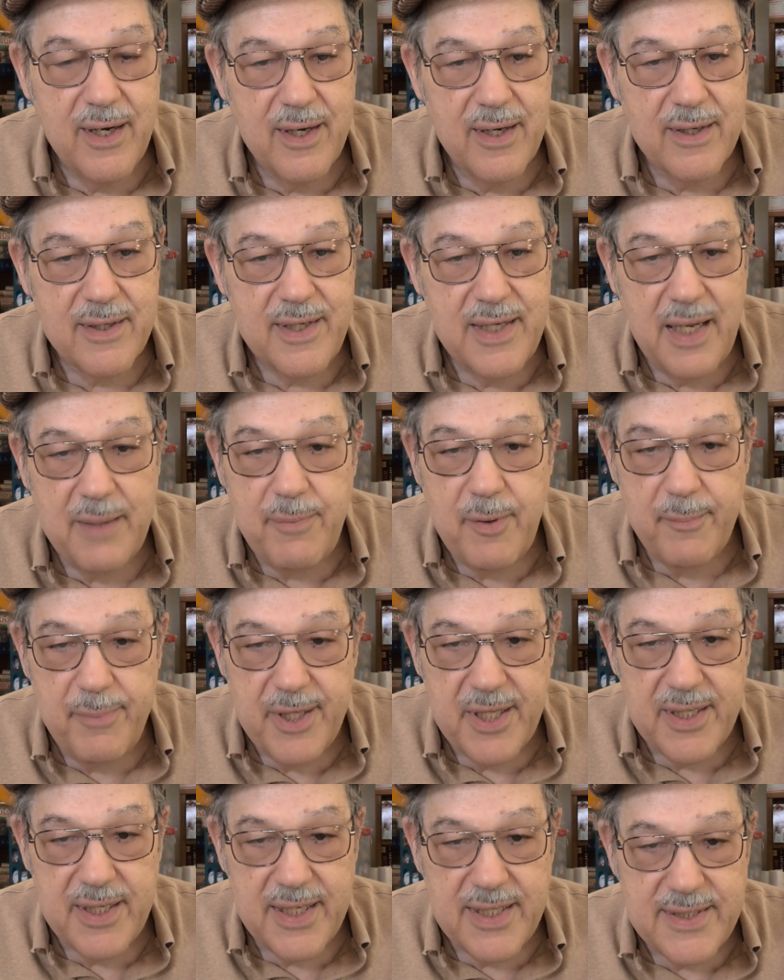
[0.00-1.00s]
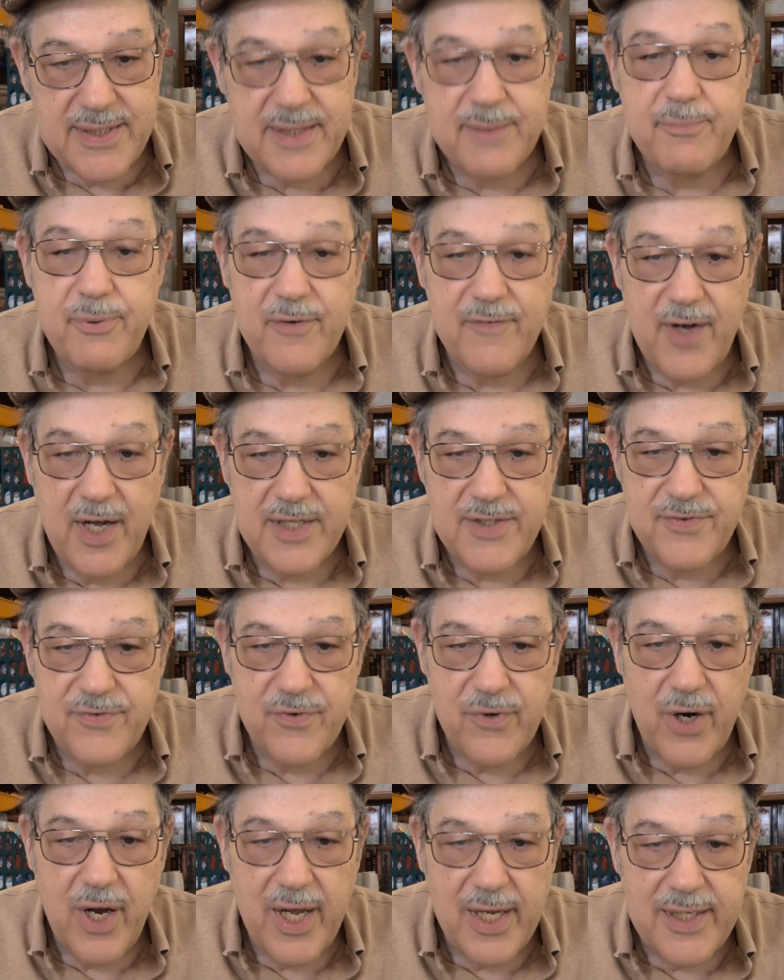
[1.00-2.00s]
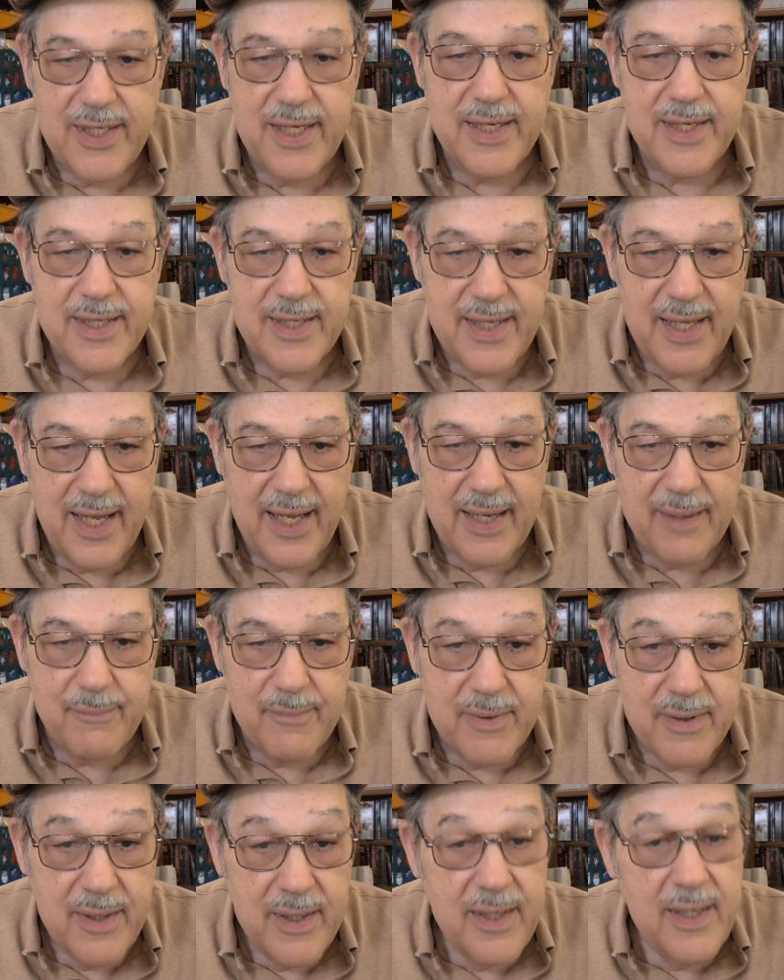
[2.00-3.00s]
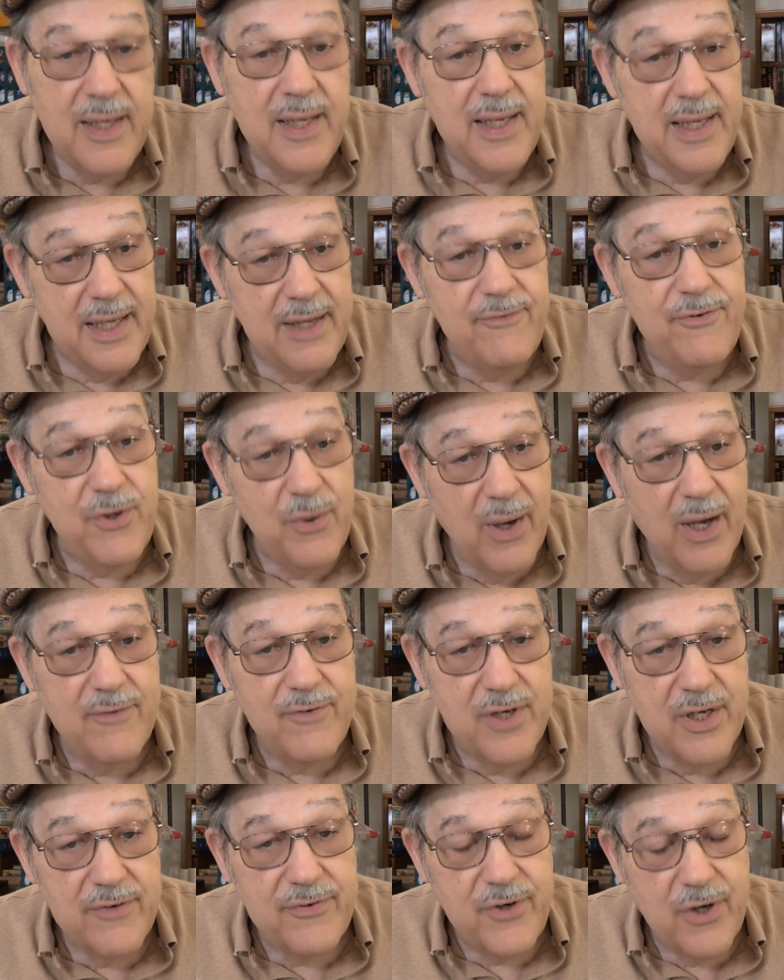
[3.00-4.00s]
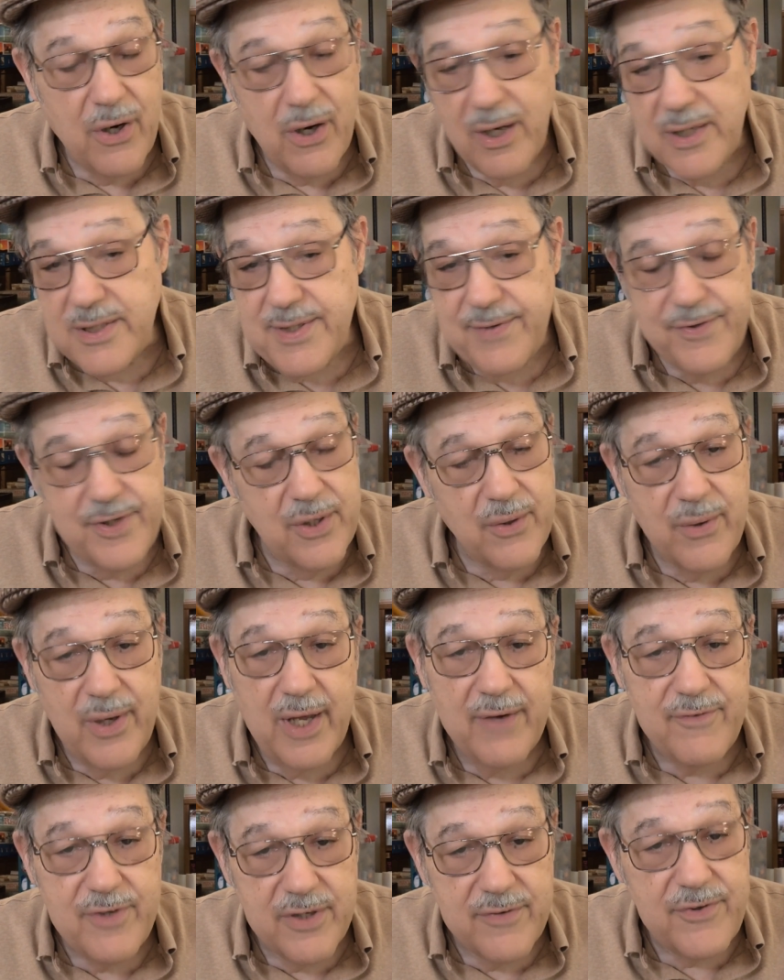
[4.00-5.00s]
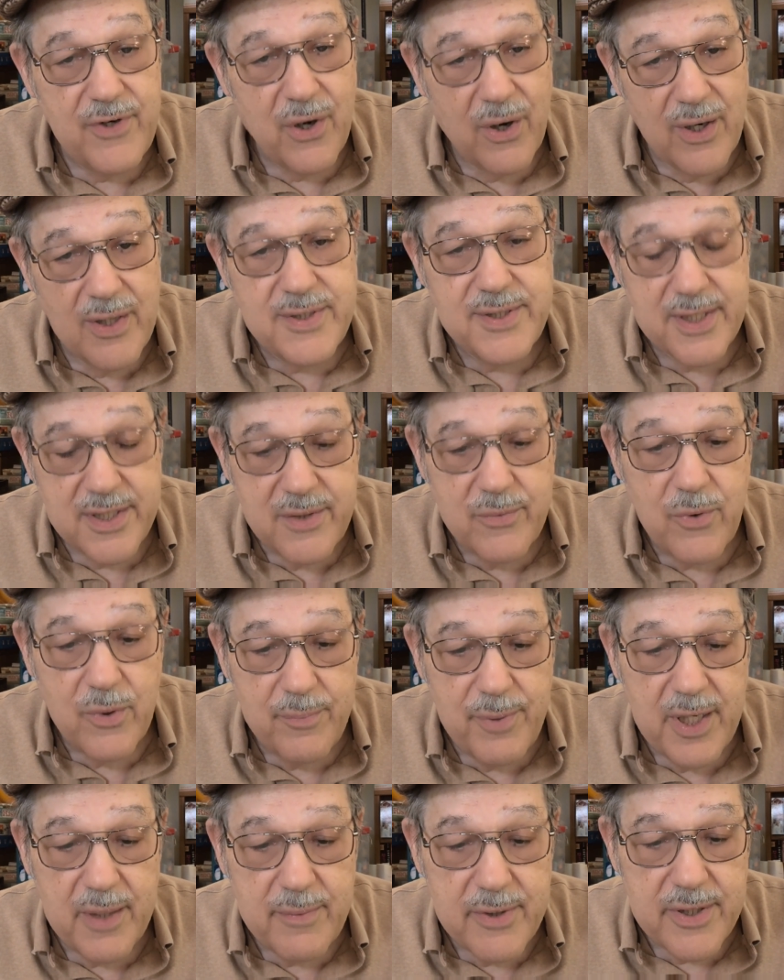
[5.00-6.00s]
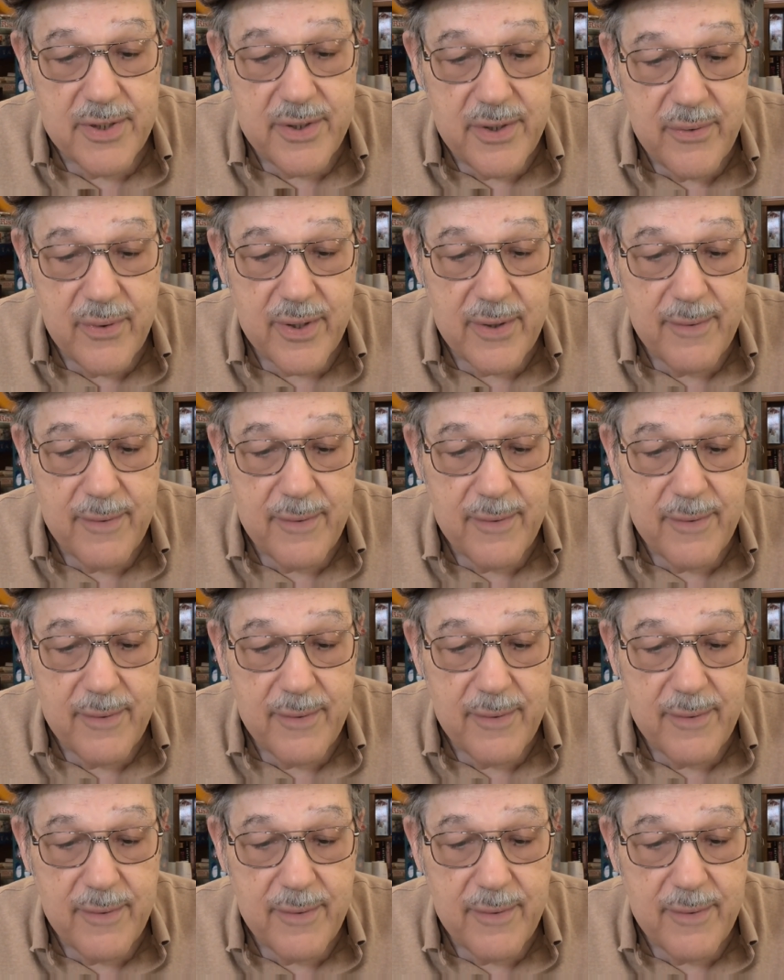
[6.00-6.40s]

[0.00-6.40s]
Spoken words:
capabilities and provides variety in the game. If you have enough cards. If you don't have enough cards, then you won't be able to do it.